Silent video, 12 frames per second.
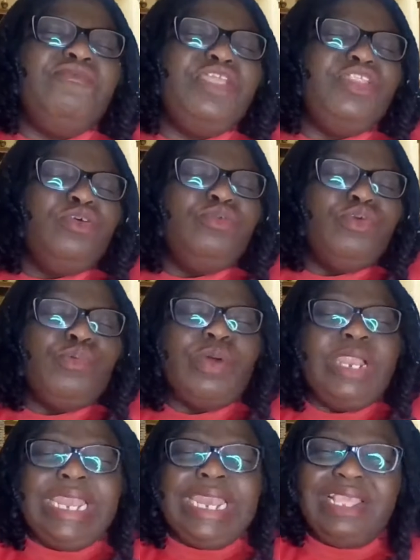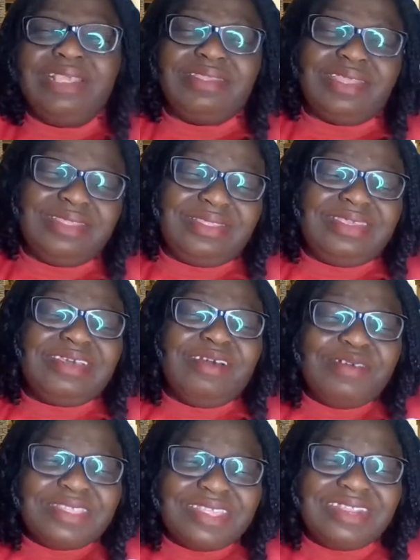don't know what it is that is still
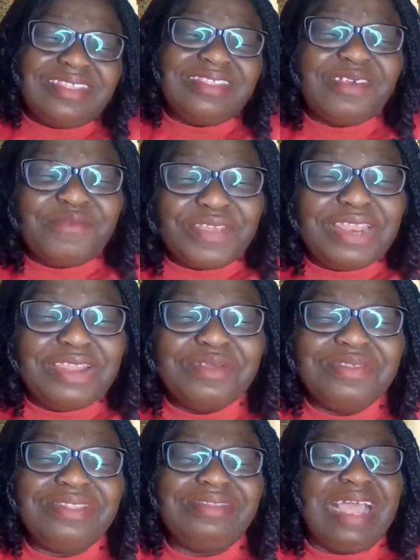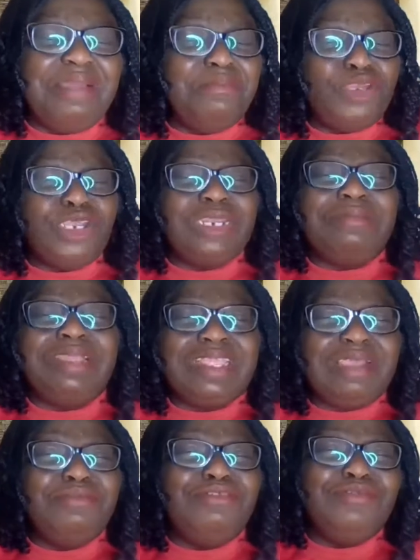causing the stuffy nose, I'm sure that by the
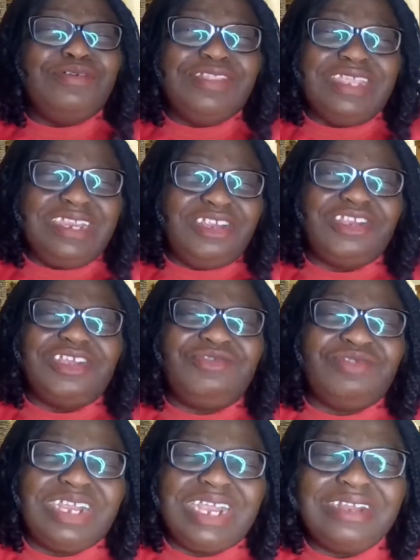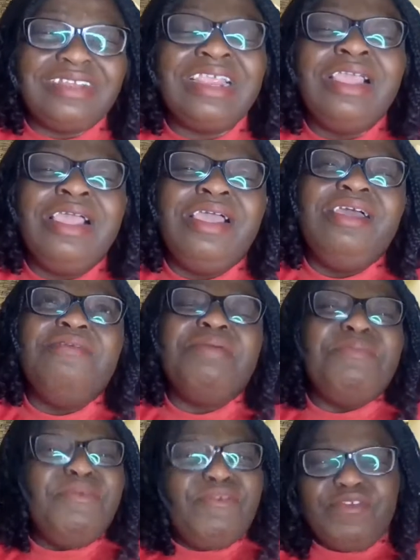time you do the initial triage,
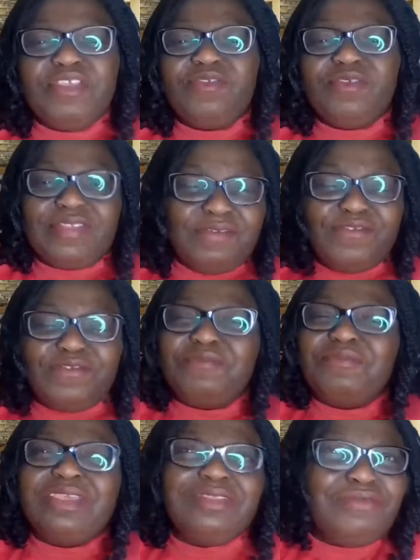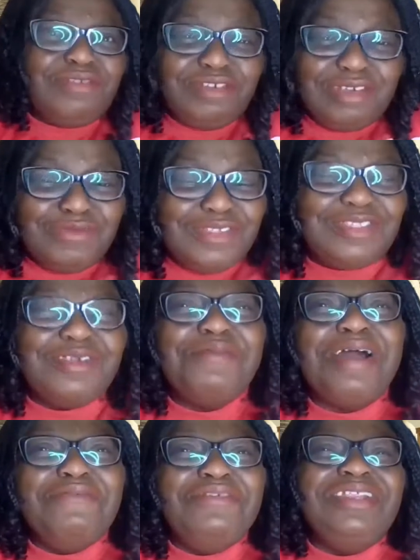maybe 50 to 75% of children will stop
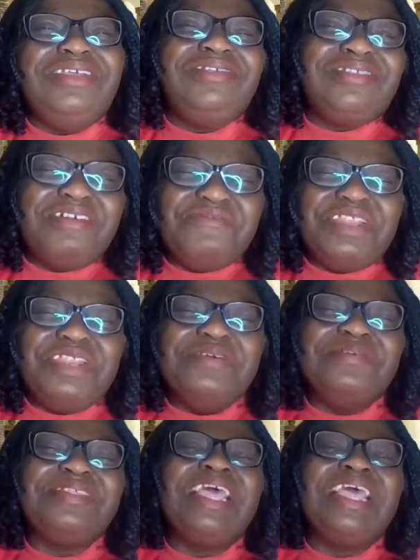having the stuffy nose.